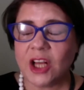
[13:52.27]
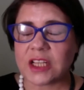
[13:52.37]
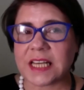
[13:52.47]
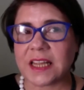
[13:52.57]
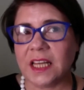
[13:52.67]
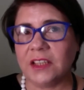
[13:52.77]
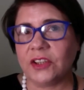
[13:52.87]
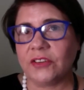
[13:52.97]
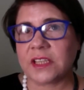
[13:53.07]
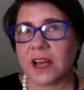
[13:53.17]
because I
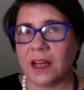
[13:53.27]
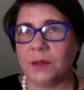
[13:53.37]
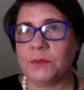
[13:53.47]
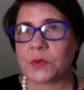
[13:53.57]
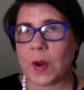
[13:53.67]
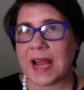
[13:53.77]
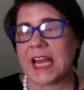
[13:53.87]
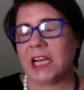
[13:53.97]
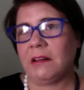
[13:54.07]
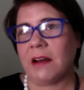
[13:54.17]
think there are times
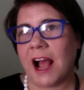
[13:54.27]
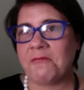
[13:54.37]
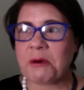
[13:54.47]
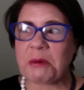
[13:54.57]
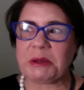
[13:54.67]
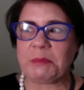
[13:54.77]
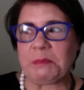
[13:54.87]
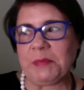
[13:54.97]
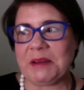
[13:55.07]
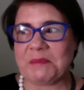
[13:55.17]
when I've probably
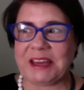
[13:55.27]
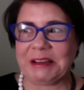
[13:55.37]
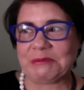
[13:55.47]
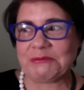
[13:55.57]
been a bit